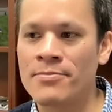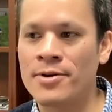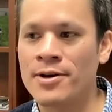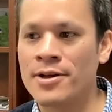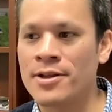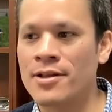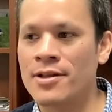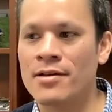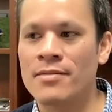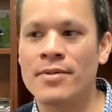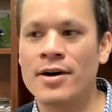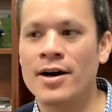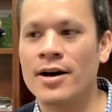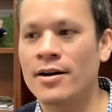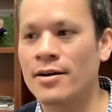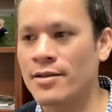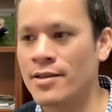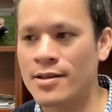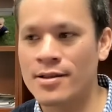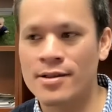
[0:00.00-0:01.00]
was
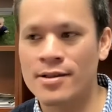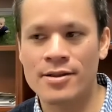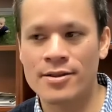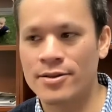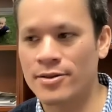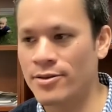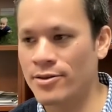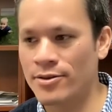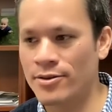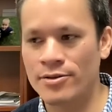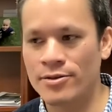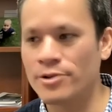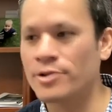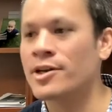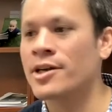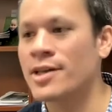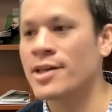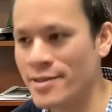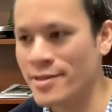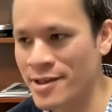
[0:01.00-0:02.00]
about
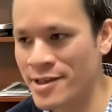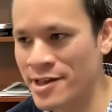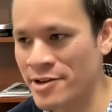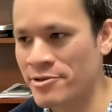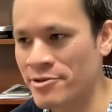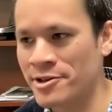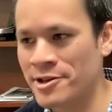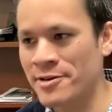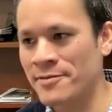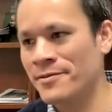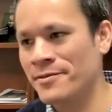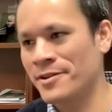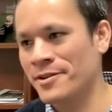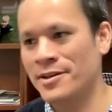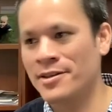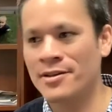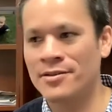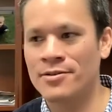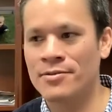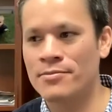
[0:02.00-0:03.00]
looking at the Syrian
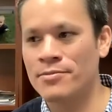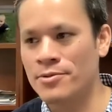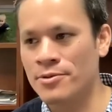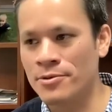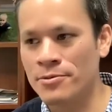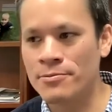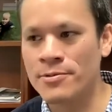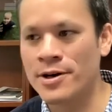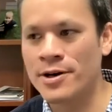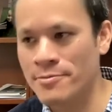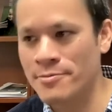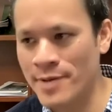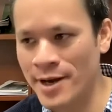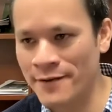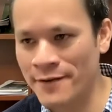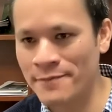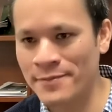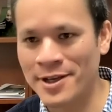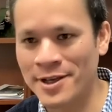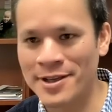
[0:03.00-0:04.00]
conflict and the role water might
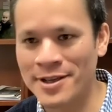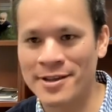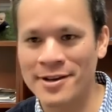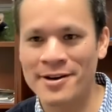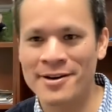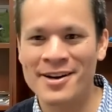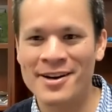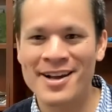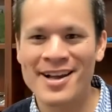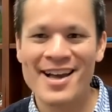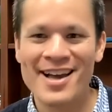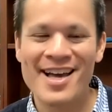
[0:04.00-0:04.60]
have played there.